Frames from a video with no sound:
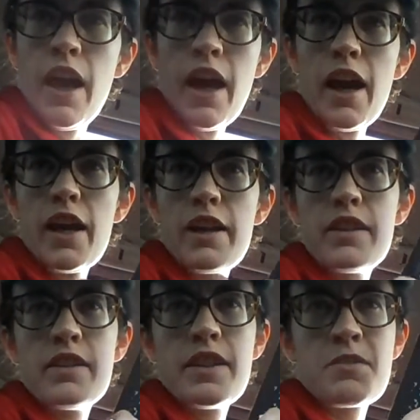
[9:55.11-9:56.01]
Uh,
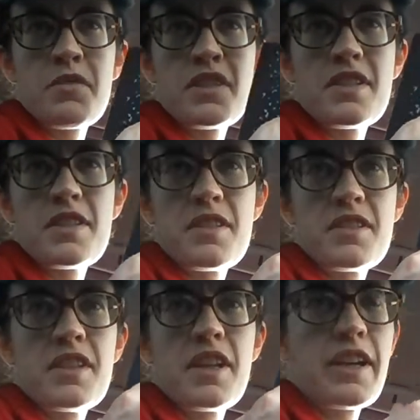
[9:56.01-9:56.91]
that's what this is.
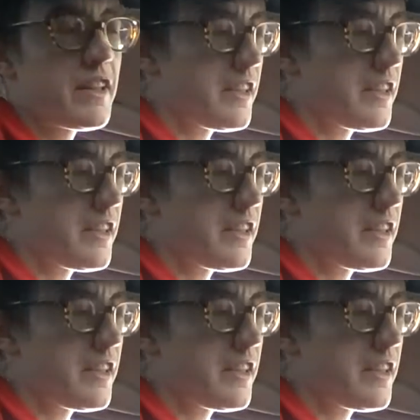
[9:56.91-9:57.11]
It's in like